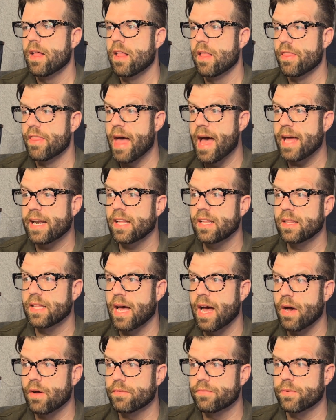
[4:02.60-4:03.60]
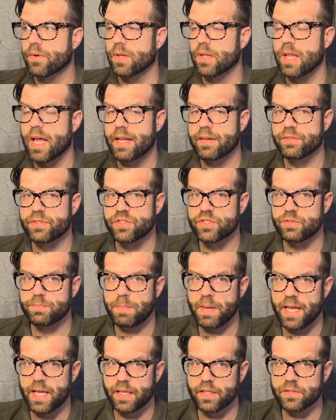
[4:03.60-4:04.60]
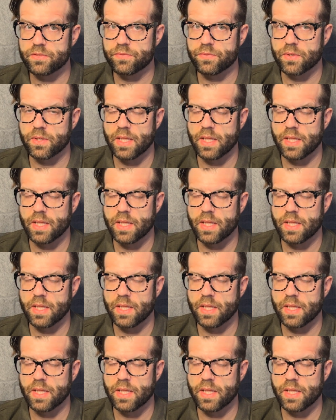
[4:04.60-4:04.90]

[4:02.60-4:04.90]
that allowed for a lot of space for